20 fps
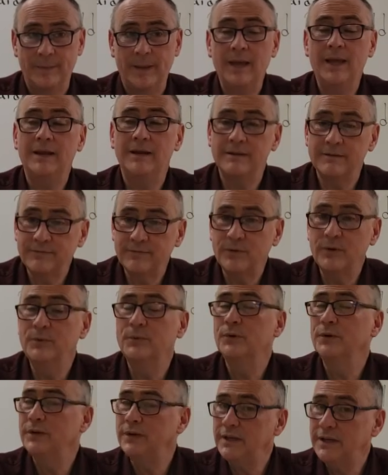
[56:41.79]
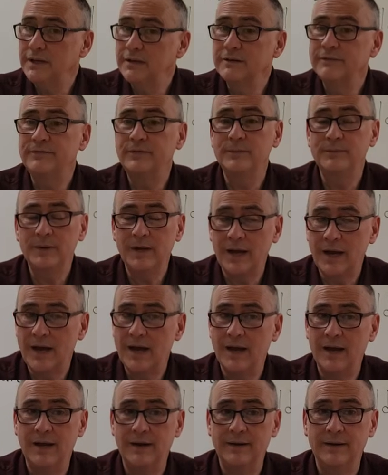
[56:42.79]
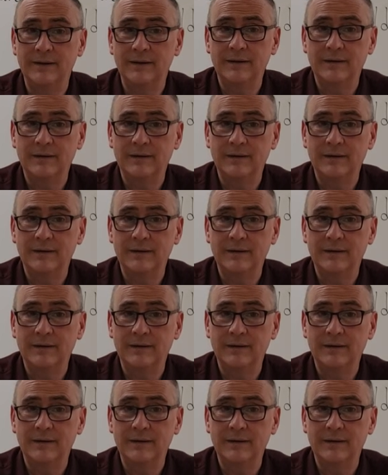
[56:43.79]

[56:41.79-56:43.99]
And if we will hear from God